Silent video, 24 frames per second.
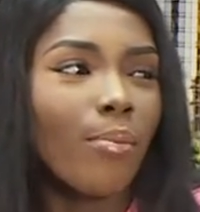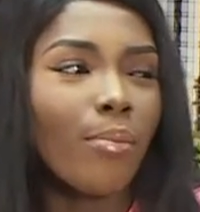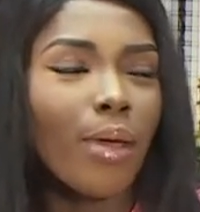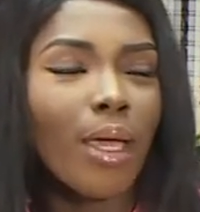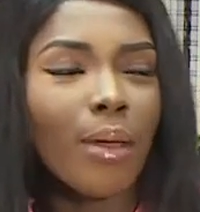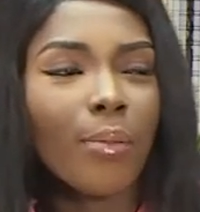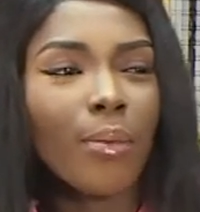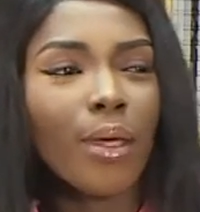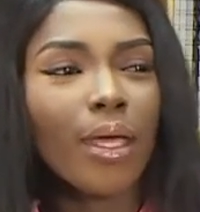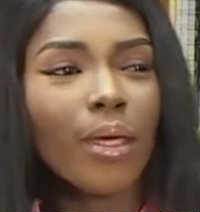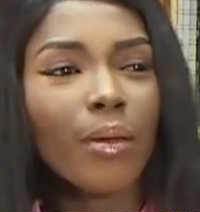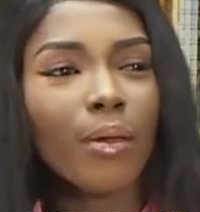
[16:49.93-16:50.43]

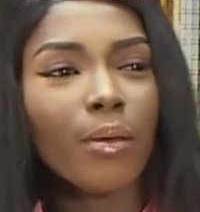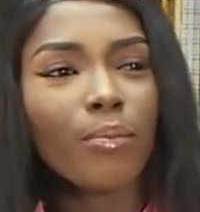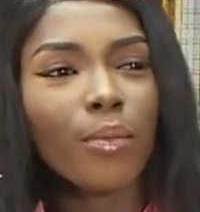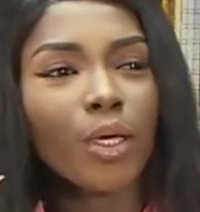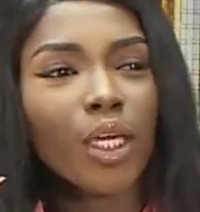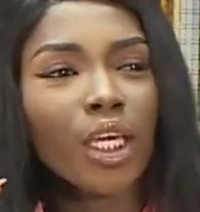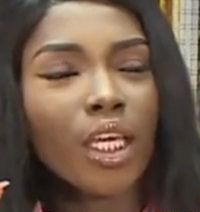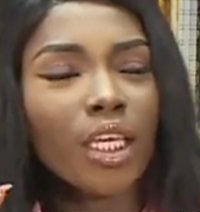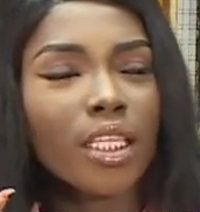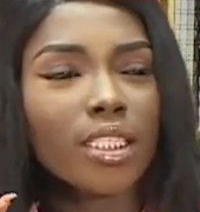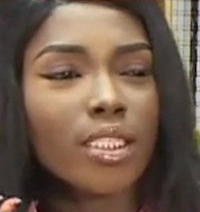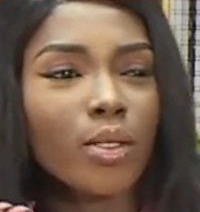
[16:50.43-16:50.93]
maybe
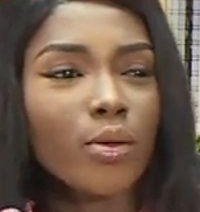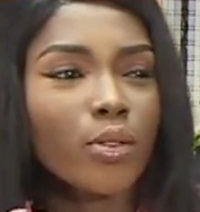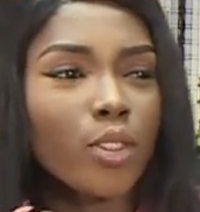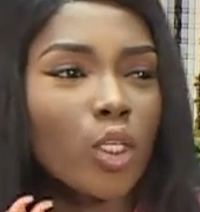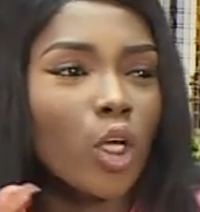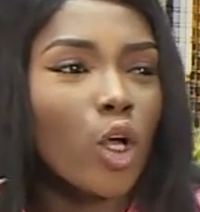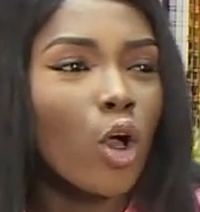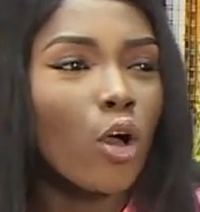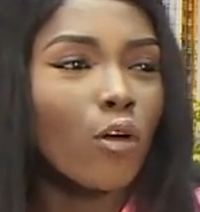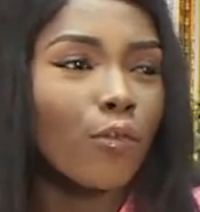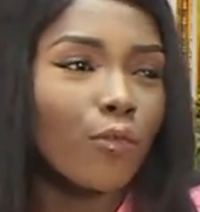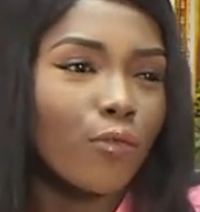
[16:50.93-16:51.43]
because there was
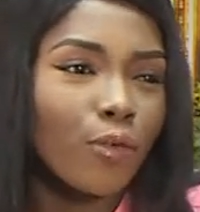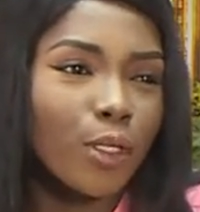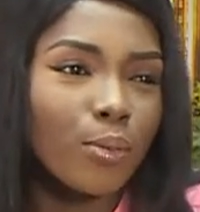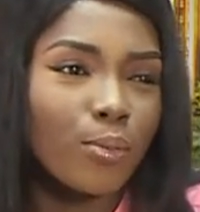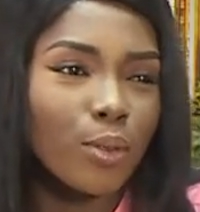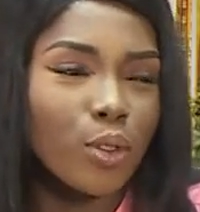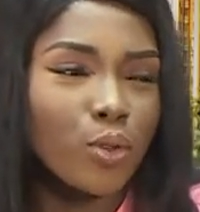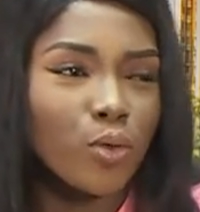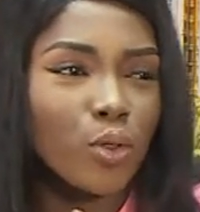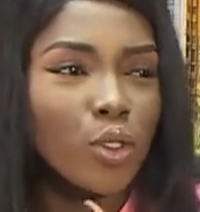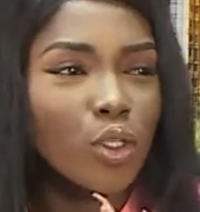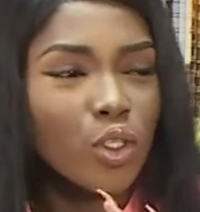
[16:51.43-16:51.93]
a
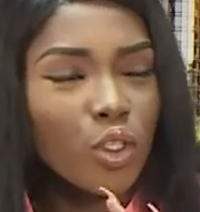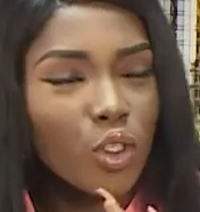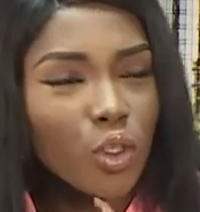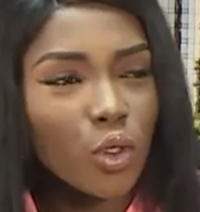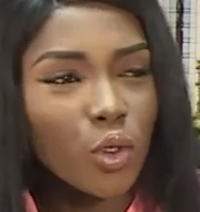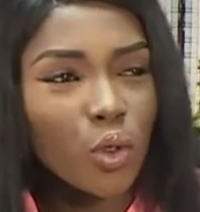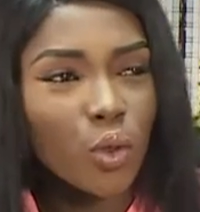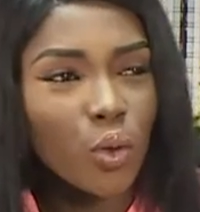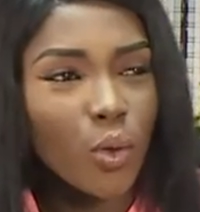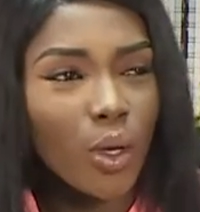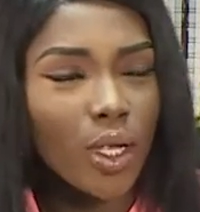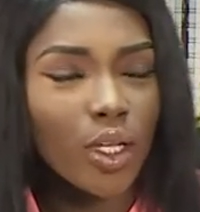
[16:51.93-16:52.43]
conflict between
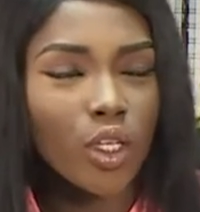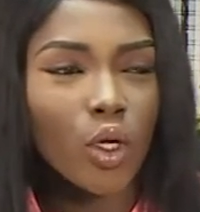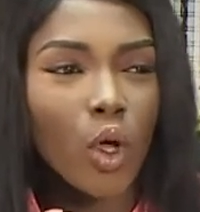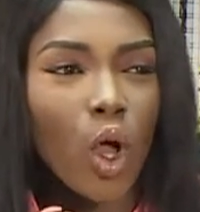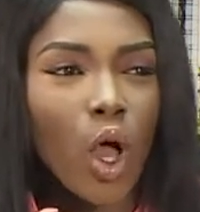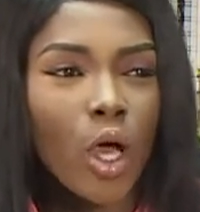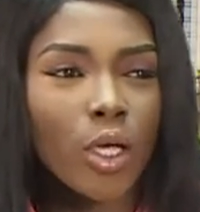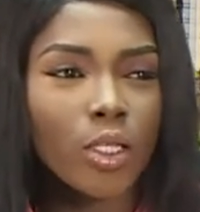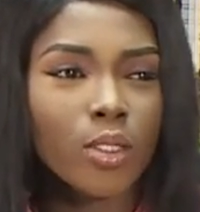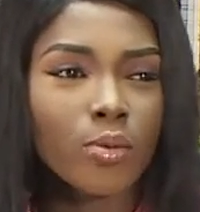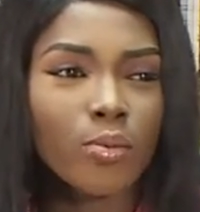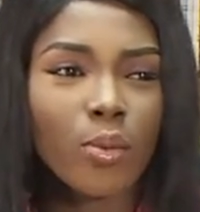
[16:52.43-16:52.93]
you and your
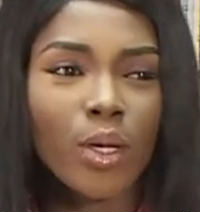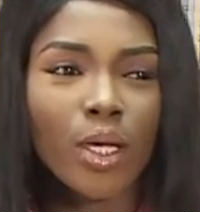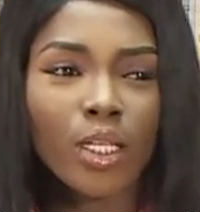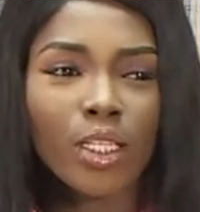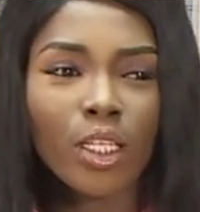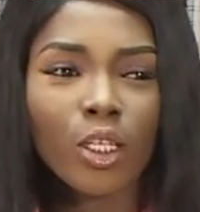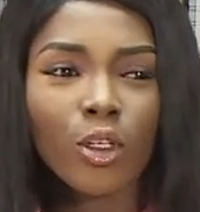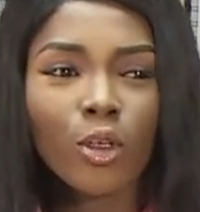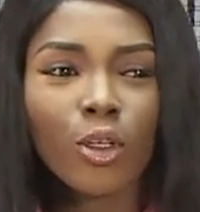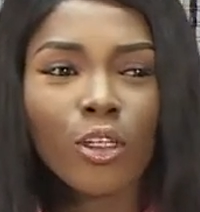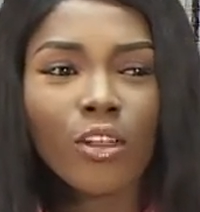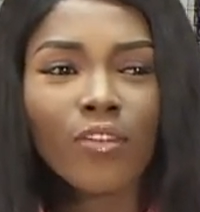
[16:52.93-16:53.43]

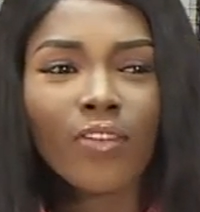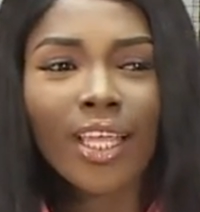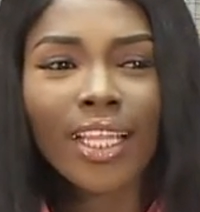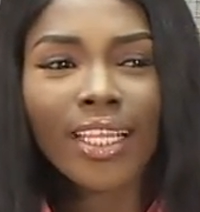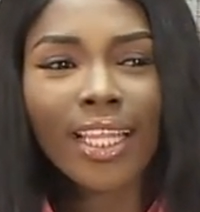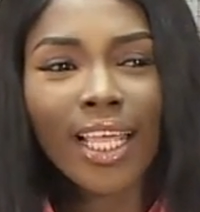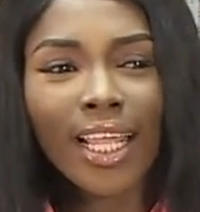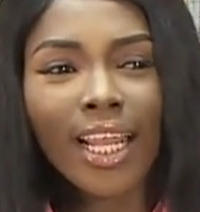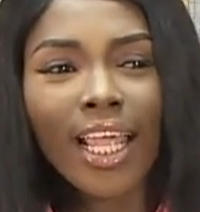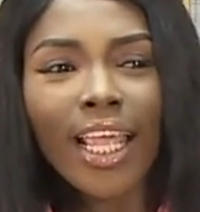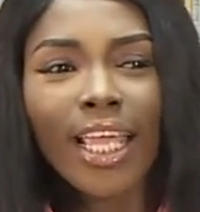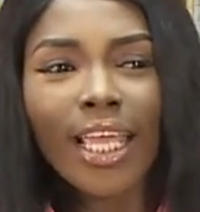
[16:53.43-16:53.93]
husband and all of that,
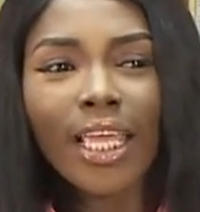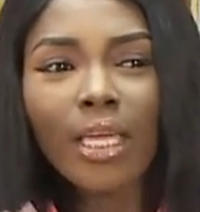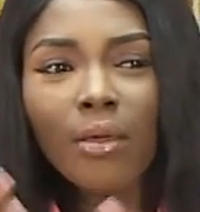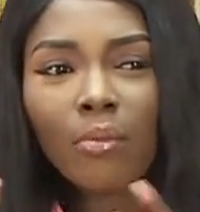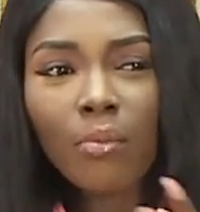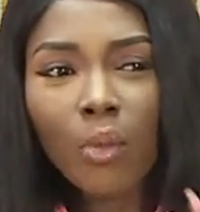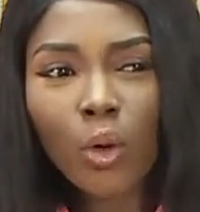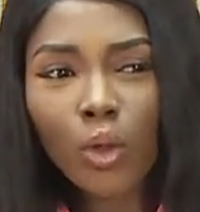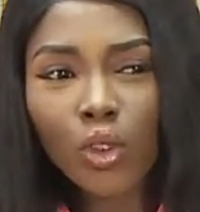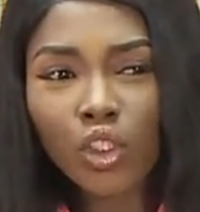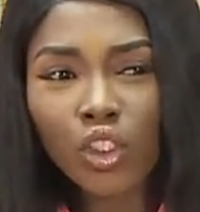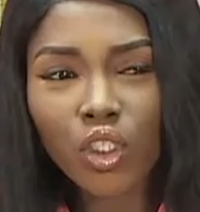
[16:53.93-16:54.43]
and then
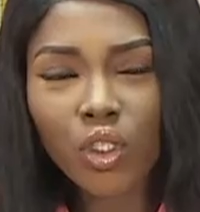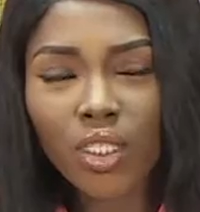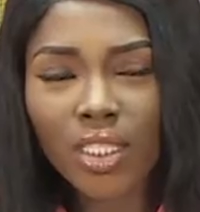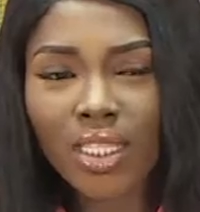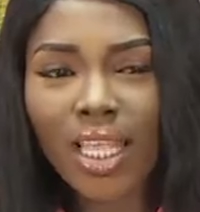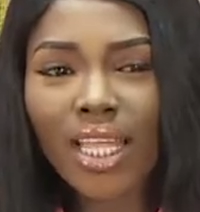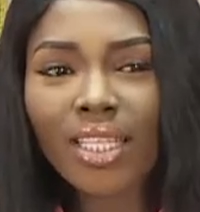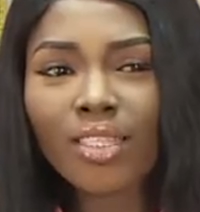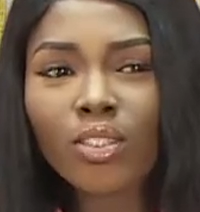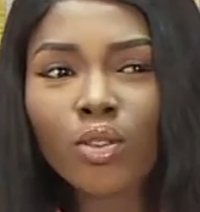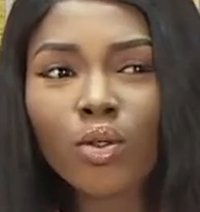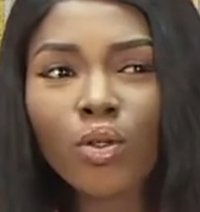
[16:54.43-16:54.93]
emotions
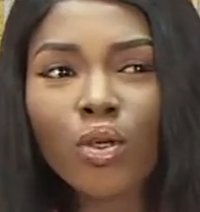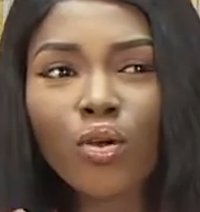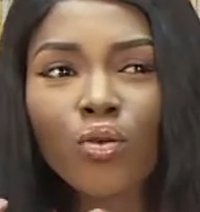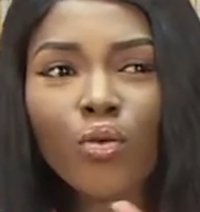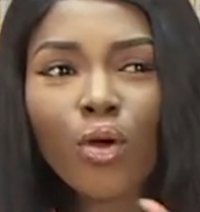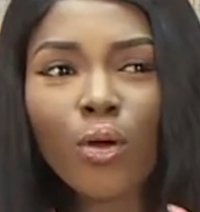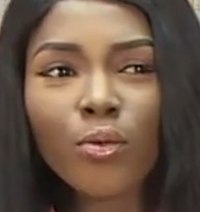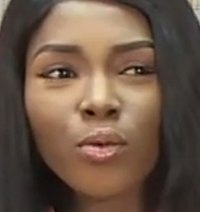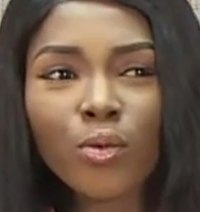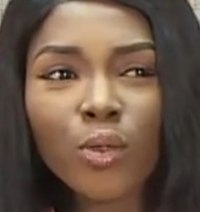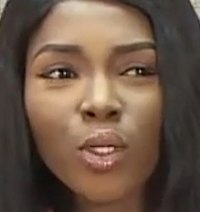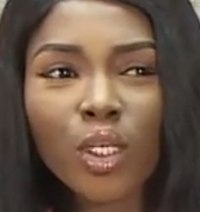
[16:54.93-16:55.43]
start to
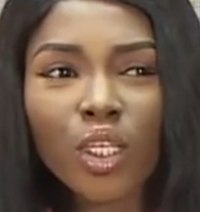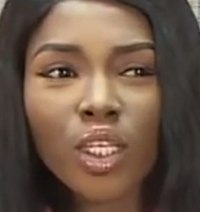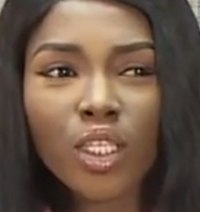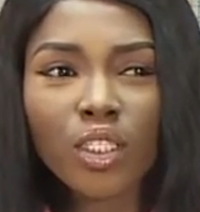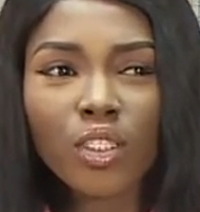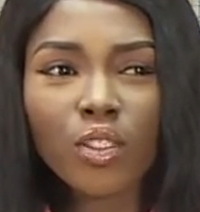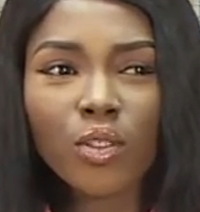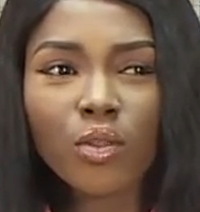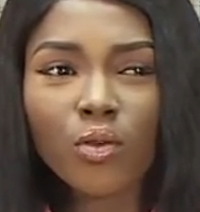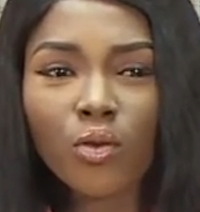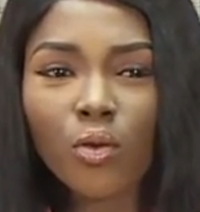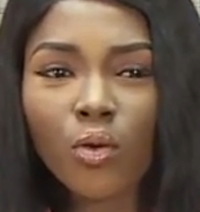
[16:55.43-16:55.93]
erupt
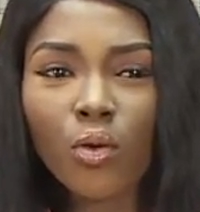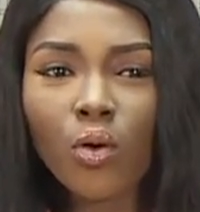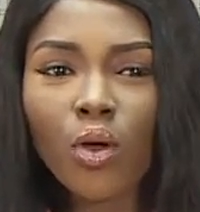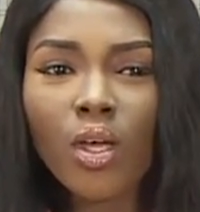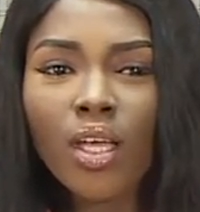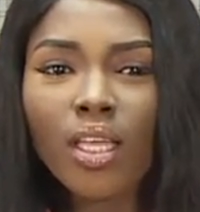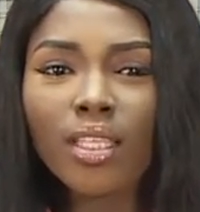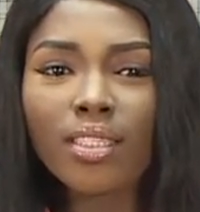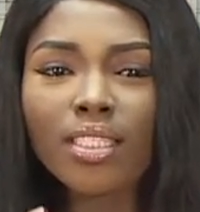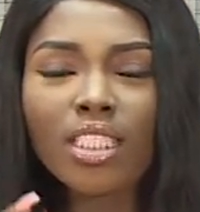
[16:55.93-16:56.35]
because, you know,